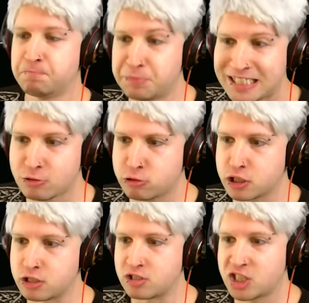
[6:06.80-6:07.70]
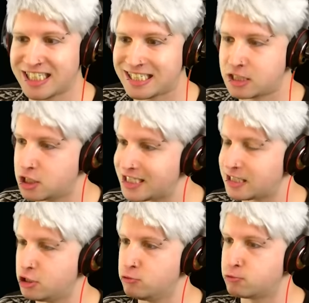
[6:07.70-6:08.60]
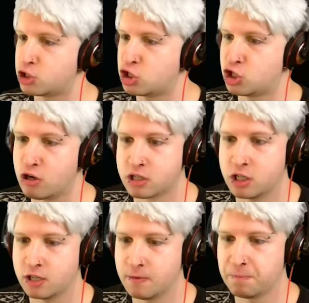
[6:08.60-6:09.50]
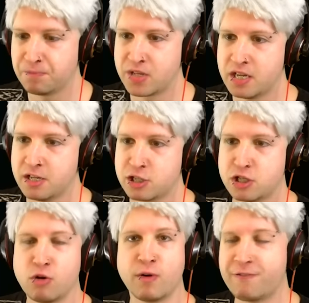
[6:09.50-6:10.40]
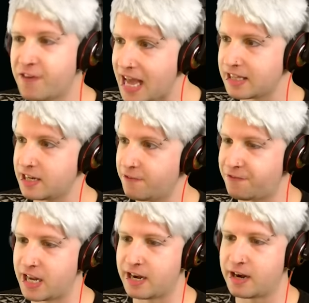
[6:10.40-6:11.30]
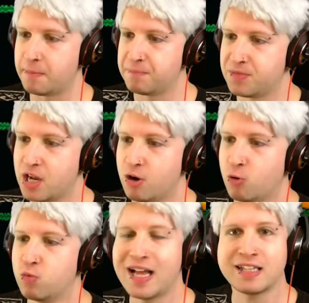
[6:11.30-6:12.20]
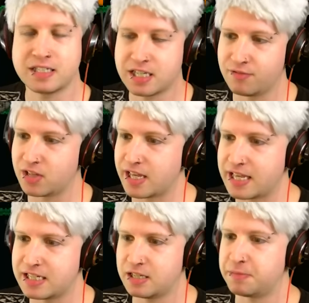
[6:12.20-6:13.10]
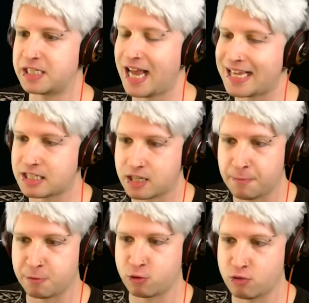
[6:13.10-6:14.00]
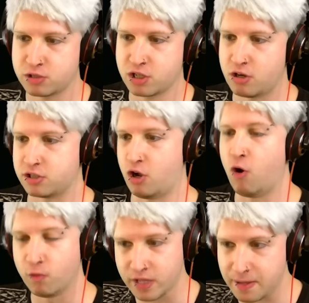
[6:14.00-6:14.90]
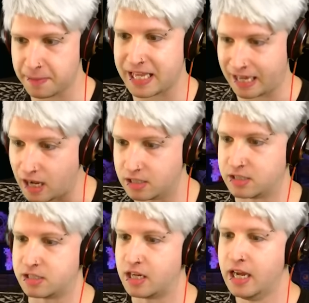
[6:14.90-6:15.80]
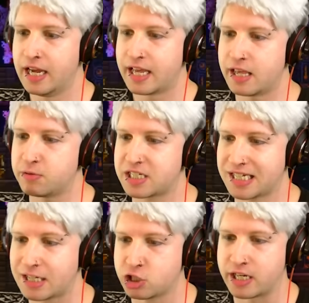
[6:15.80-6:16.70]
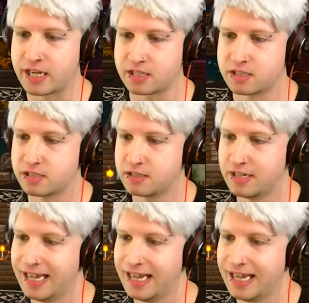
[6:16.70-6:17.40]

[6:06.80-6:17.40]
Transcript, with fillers: Bowser, take that, you jerk. So we finally defeated him. Relatively easy, besides a couple close calls, only because he was touching us.